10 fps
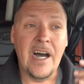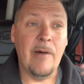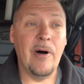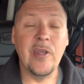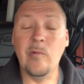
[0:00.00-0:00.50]

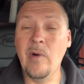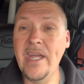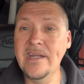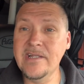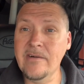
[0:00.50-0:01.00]
I wanted to
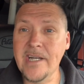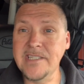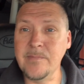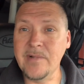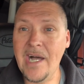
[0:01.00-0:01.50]
wait until I
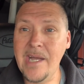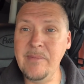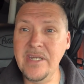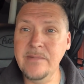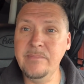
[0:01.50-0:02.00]
got some
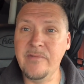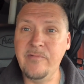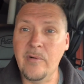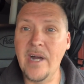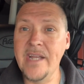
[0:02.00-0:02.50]
time in
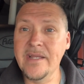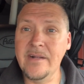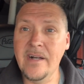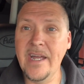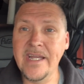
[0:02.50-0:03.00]
before I did
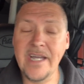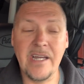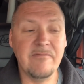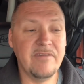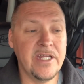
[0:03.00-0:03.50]
any
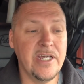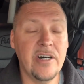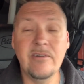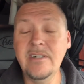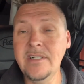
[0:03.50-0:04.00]
kind of
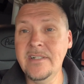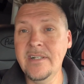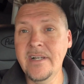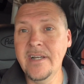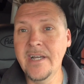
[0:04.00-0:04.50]
video
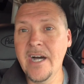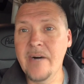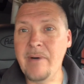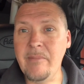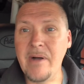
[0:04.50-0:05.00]

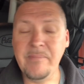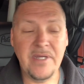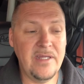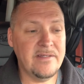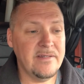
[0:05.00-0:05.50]
about my
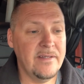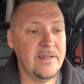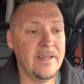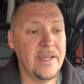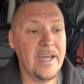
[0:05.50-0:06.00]
Pete.
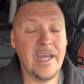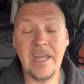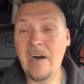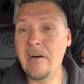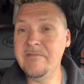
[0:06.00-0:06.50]
And
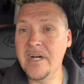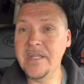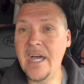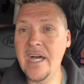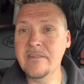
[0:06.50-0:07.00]
now I've done
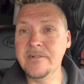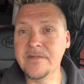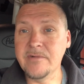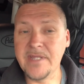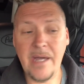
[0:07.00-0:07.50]
that
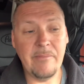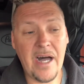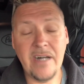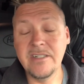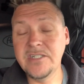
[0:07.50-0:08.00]
with that
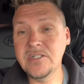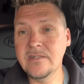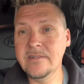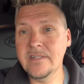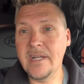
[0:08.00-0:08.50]
mileage,
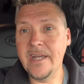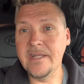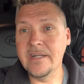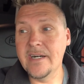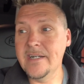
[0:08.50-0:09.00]

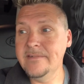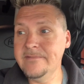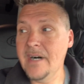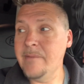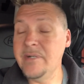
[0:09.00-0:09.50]
and
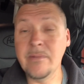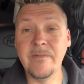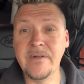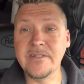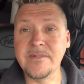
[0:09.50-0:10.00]
I've been able
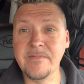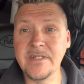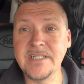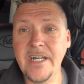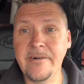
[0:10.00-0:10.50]
to figure some
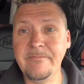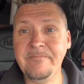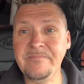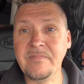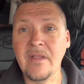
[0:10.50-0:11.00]
out.
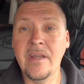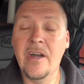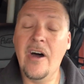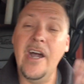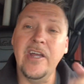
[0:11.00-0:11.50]

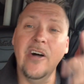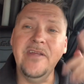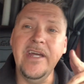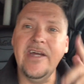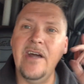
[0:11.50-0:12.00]
All right, y'all
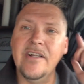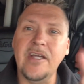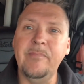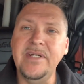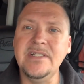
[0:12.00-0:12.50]
take care out
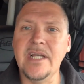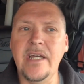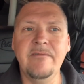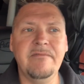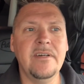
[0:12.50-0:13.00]
there. Be
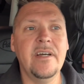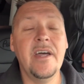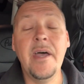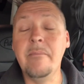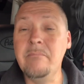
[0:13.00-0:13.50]
safe.
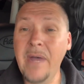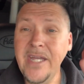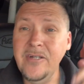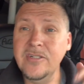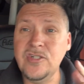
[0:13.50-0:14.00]

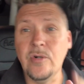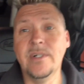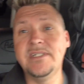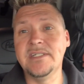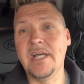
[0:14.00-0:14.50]
Make good
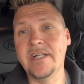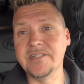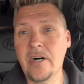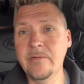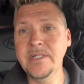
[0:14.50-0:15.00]
choices as
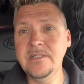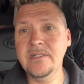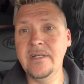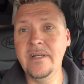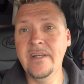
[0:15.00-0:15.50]

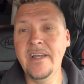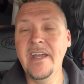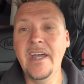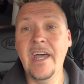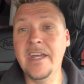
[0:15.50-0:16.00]
always.
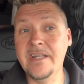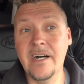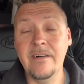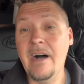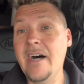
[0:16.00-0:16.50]
And
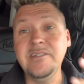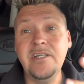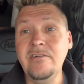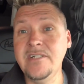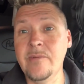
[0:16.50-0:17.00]
I'll
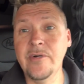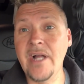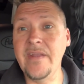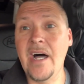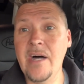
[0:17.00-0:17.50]
see you somewhere
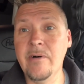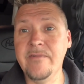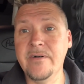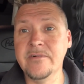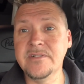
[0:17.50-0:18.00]
down the highway,
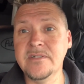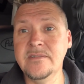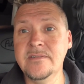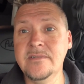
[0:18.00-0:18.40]
folks.